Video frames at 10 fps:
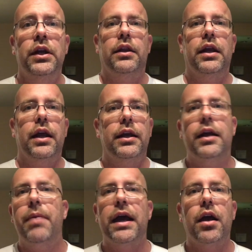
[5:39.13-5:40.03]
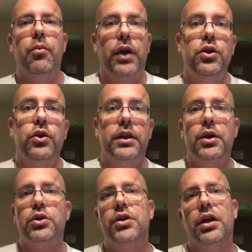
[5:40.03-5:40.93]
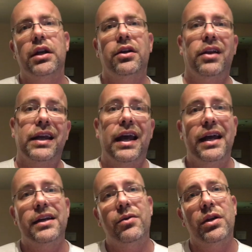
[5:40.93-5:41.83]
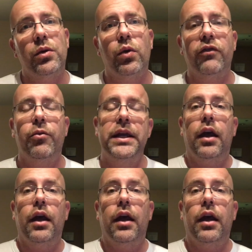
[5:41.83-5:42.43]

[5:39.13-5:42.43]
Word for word: then I hit them back up when I knew that they were struggling. They're like, ah, it didn't really work for me.